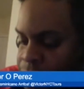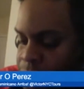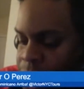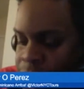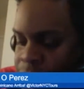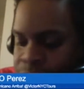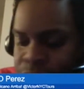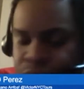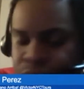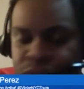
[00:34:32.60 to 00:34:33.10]

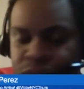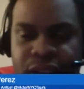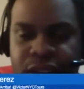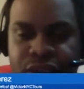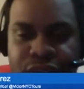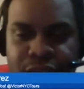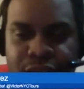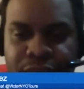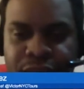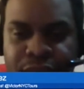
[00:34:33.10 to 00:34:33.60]
such as our
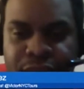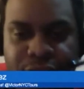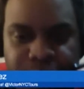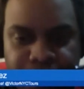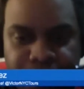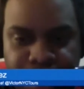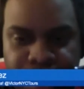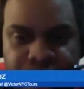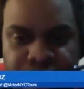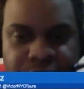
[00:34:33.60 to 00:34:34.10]

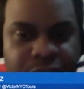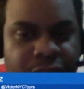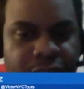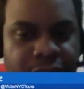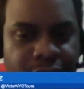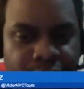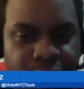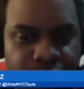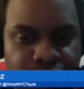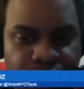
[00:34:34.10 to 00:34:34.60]
Facebook,
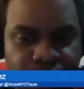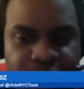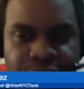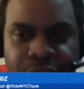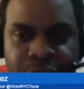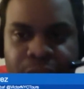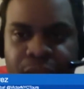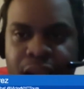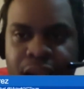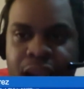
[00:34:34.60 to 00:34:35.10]
Twitter,
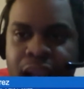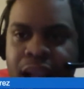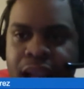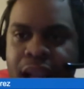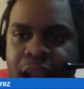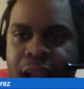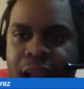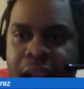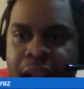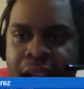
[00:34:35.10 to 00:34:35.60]

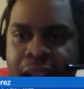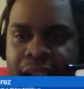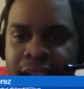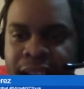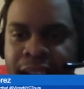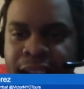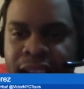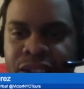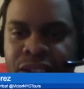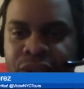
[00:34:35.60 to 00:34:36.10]
and
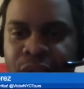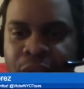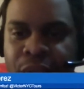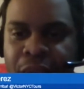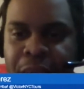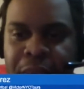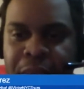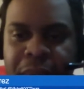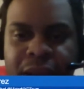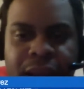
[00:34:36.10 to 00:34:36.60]
Instagram
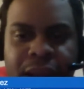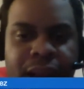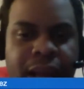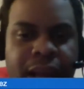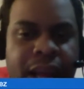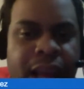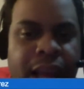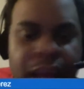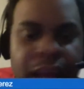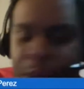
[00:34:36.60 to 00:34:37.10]

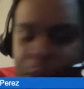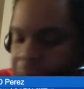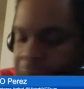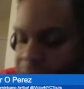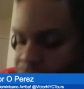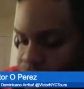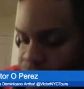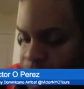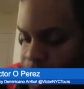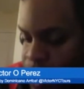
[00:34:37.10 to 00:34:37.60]

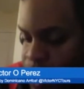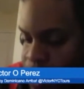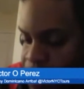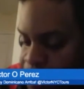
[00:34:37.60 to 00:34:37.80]
pages.